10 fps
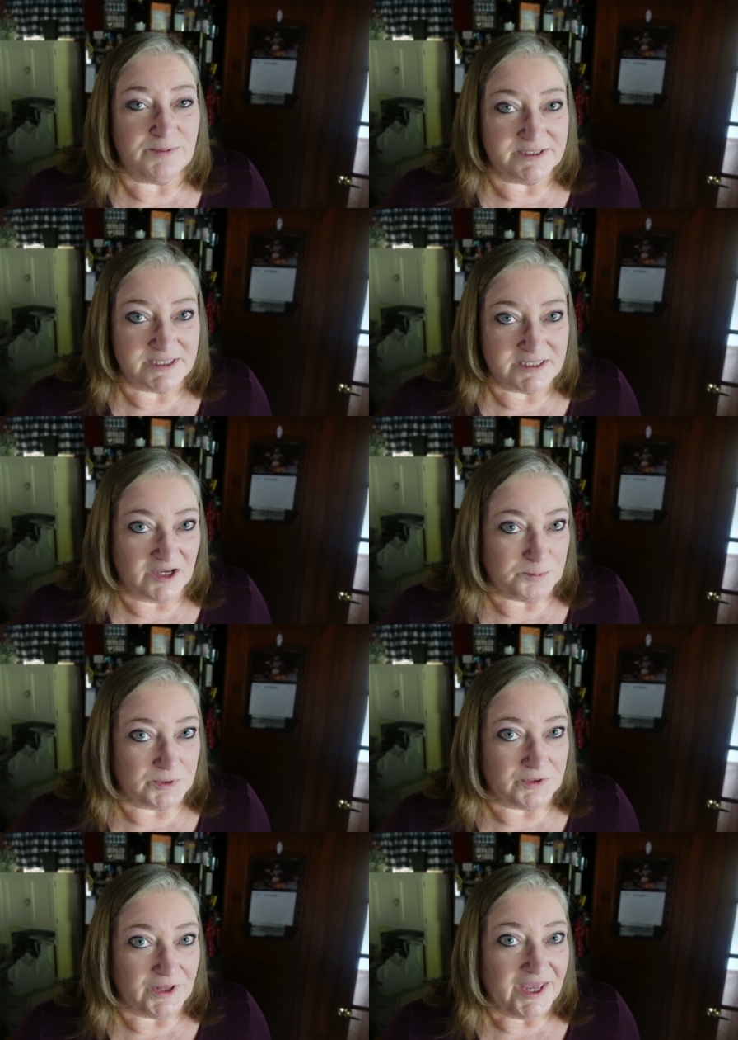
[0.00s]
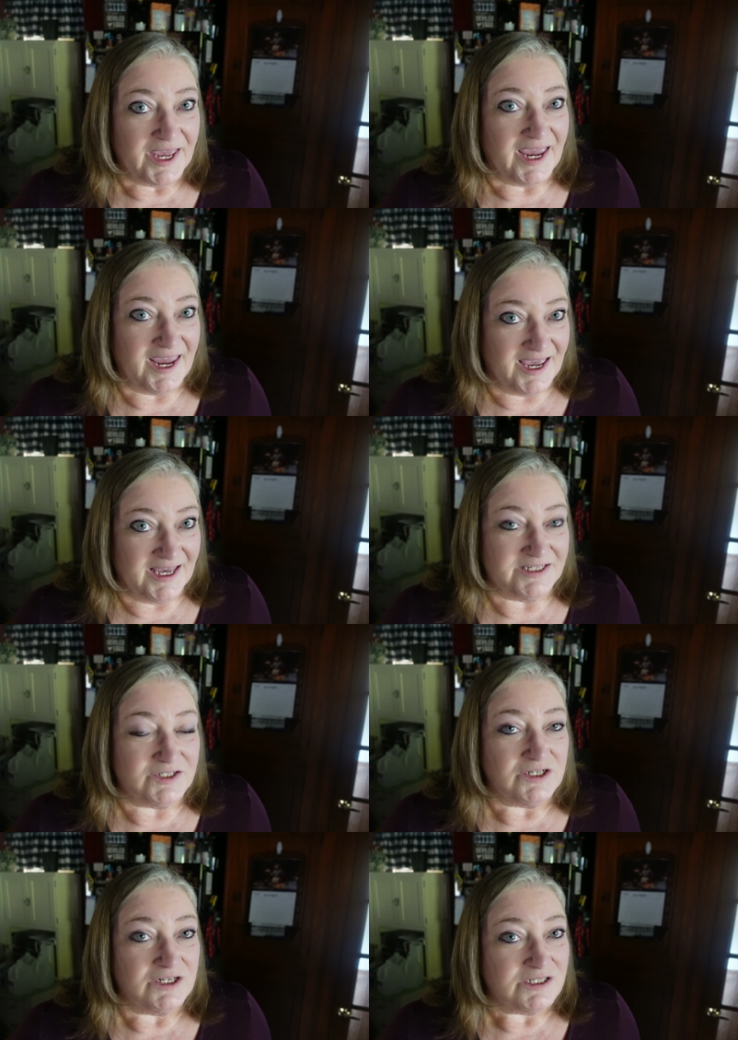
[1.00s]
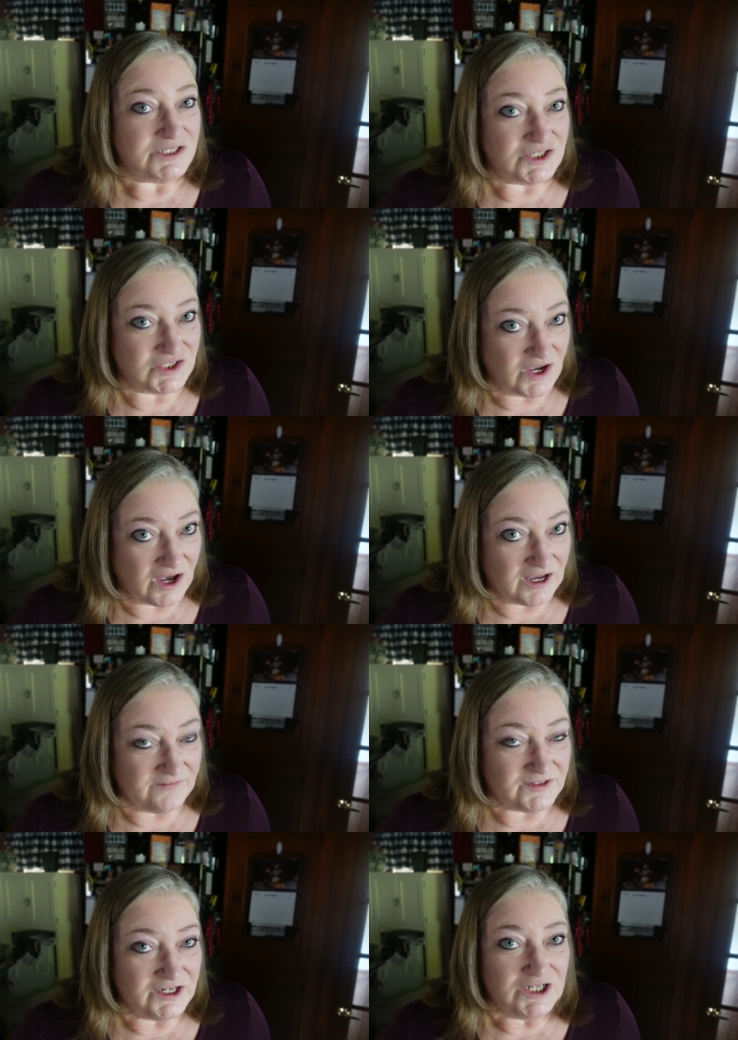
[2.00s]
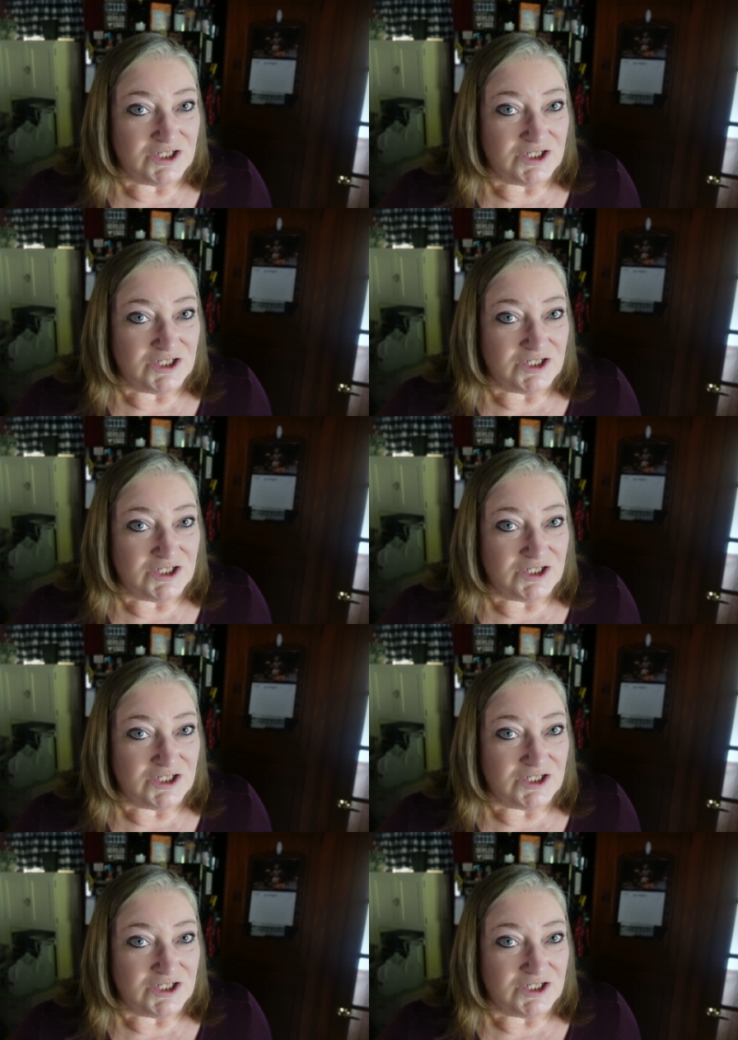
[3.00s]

it supple and soft.